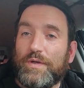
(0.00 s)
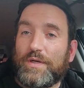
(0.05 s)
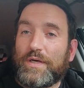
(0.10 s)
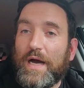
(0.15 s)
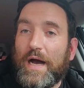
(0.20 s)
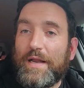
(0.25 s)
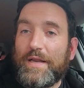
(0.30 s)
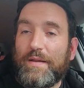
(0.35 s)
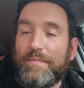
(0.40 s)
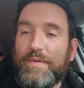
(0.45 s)

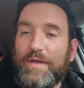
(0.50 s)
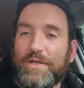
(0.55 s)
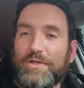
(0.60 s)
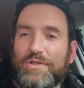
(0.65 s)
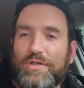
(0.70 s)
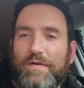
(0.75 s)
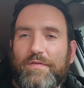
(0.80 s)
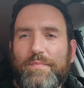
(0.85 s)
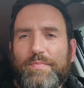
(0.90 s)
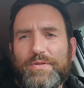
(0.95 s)

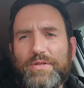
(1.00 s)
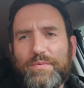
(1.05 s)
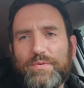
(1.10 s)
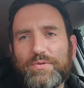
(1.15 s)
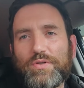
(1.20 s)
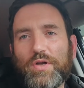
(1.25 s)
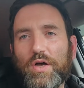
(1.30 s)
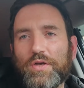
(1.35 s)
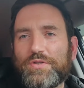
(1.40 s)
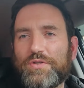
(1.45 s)
condemnation of it, but there
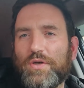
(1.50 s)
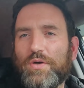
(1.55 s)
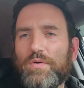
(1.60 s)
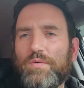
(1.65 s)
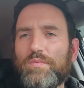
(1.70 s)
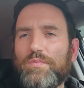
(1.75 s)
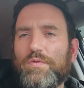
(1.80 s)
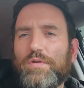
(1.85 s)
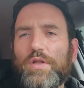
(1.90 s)
was also